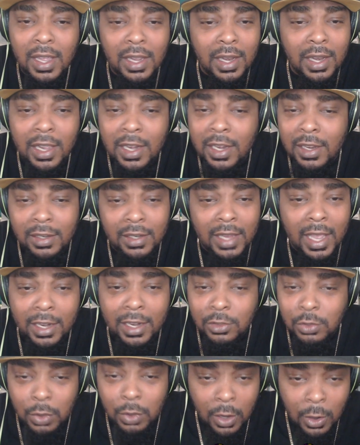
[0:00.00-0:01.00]
They didn't got
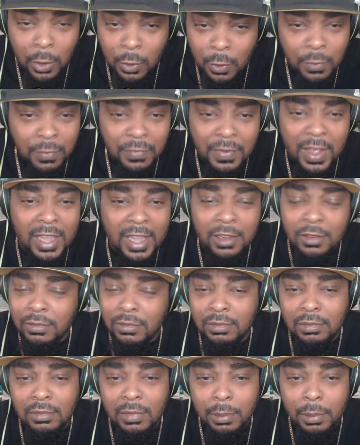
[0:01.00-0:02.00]
into a whole fight
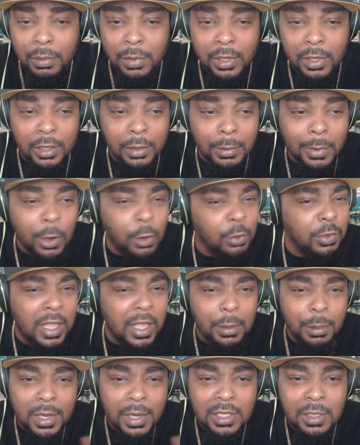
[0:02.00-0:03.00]
but um, I don't
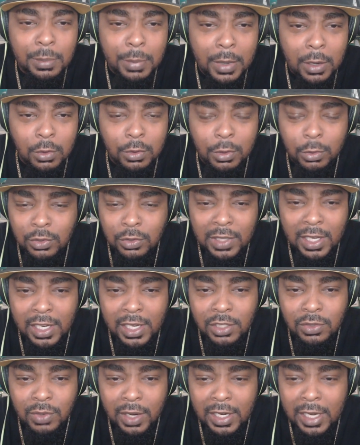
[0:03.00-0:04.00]
think Bizzy Bone on
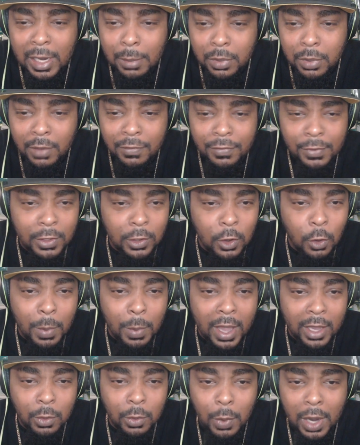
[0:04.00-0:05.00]
stage right now. But I'm finna go
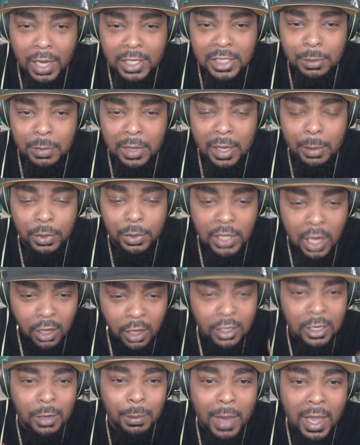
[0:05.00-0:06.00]
back and watch it, man. But y'all
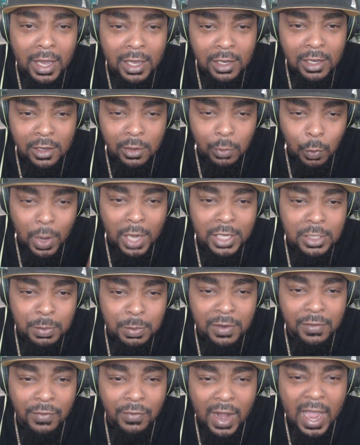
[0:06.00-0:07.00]
can come back here and watch
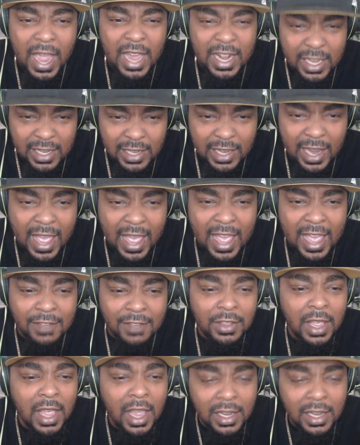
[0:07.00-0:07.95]
me Friday live.